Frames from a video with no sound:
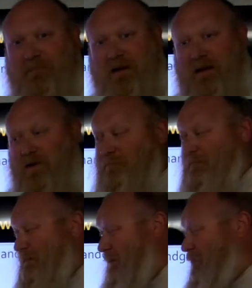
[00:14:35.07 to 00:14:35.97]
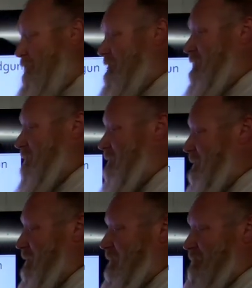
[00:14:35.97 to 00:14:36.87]
I hope this helps.
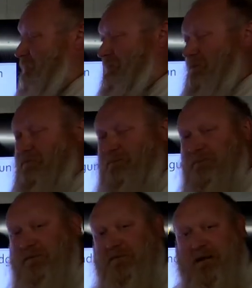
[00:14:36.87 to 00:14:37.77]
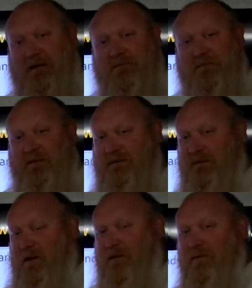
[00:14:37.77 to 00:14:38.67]
If you're still confused after this,
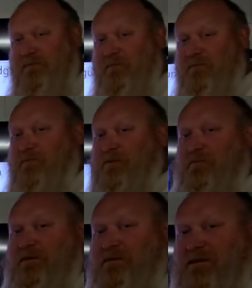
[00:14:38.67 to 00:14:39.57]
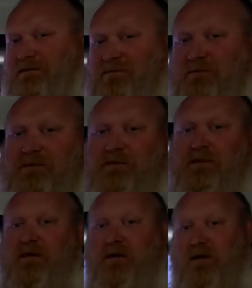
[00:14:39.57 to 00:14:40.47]
always feel free to reach out to us.
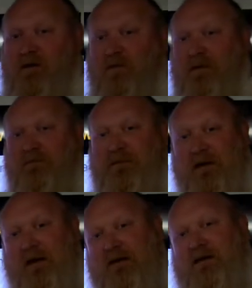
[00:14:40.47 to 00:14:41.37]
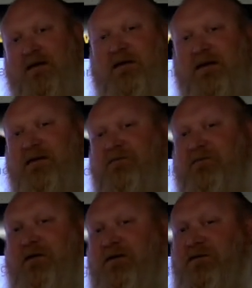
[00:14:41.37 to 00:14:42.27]
Our website, contact
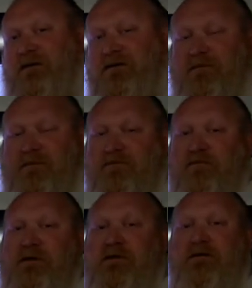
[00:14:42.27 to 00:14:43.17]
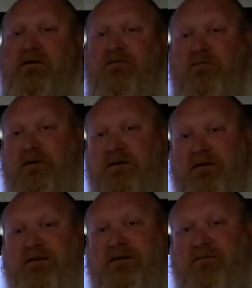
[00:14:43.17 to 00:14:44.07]
information, all social media stuff will be
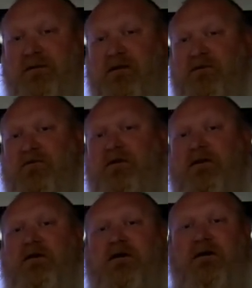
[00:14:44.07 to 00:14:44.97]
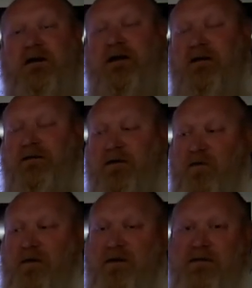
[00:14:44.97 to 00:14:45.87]
linked in below. And as
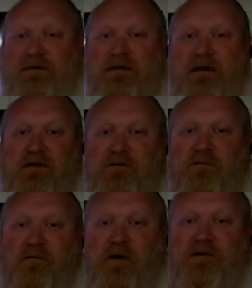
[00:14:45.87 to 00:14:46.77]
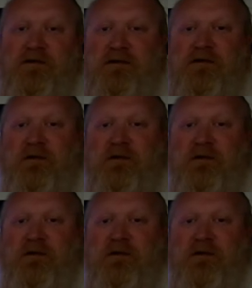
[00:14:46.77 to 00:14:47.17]
always, thank you for watching.